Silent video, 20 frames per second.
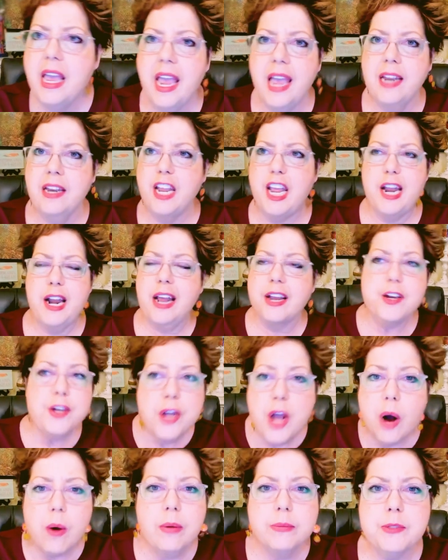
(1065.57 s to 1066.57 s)
And I
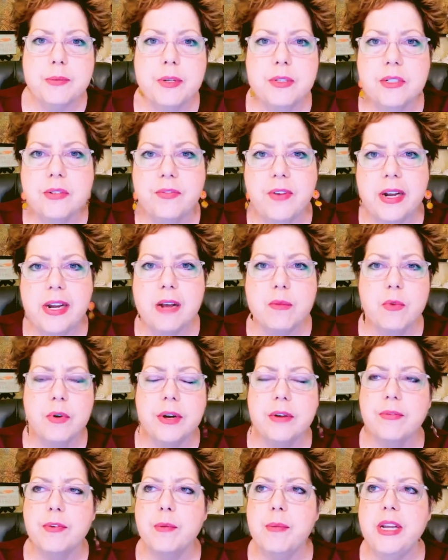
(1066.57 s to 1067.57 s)
know I'm supposed to find out more
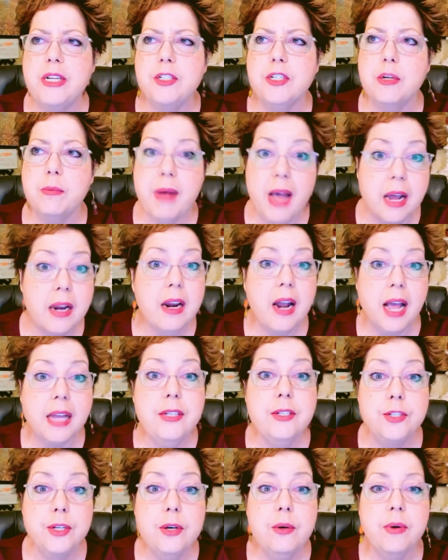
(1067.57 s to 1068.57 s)
information about it. I
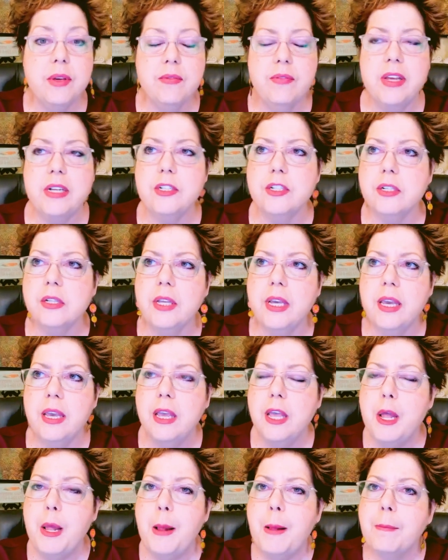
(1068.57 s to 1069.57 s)
do eventually.